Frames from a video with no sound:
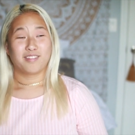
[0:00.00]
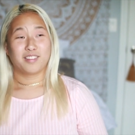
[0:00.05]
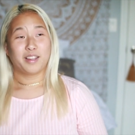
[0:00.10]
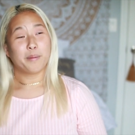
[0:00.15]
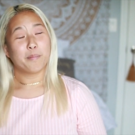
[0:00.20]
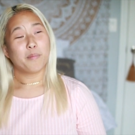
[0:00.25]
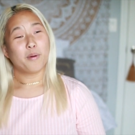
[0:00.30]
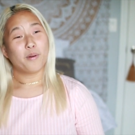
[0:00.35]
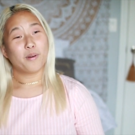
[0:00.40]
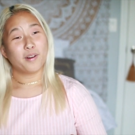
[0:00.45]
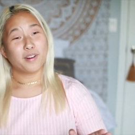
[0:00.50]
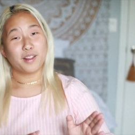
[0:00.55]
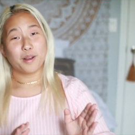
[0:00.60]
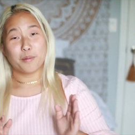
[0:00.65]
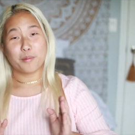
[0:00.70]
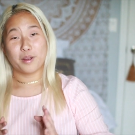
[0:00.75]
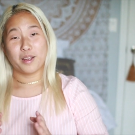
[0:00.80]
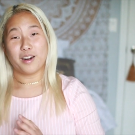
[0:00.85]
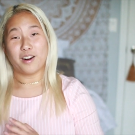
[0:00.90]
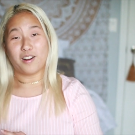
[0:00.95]
the more
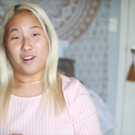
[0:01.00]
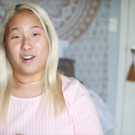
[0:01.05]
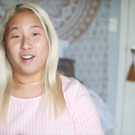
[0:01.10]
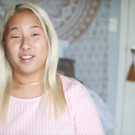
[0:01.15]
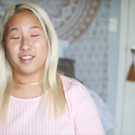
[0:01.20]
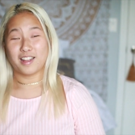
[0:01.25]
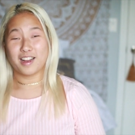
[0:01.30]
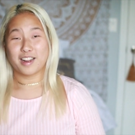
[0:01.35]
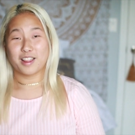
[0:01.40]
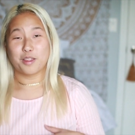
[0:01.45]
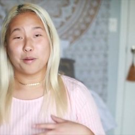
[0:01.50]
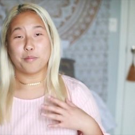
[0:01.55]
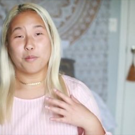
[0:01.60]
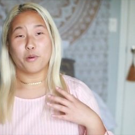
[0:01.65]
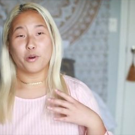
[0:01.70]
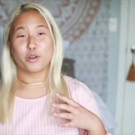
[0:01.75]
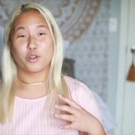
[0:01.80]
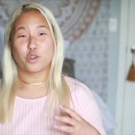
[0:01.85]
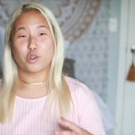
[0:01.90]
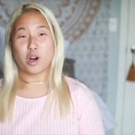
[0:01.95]
that went on, like the
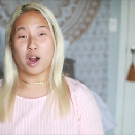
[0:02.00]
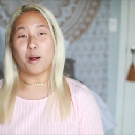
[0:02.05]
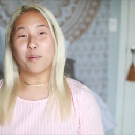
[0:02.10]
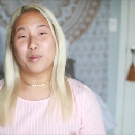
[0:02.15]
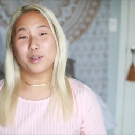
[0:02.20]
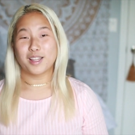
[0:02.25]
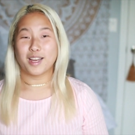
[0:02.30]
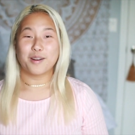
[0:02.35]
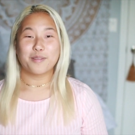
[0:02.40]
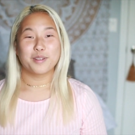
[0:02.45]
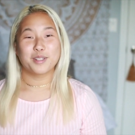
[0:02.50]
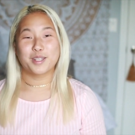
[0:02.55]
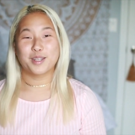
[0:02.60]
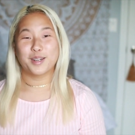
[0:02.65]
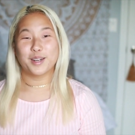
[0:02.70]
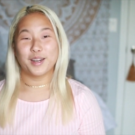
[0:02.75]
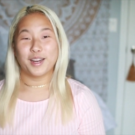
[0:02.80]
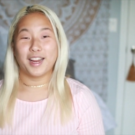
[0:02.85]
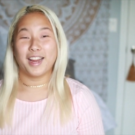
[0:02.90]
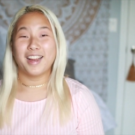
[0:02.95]
more drama that was
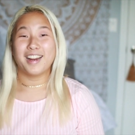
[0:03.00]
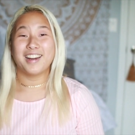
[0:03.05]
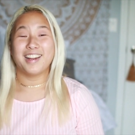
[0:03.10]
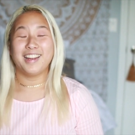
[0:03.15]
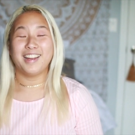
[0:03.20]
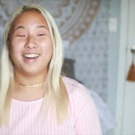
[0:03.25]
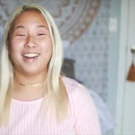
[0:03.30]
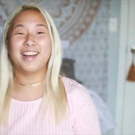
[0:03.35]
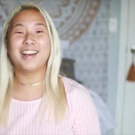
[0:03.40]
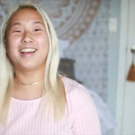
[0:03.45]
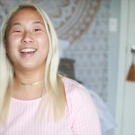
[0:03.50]
created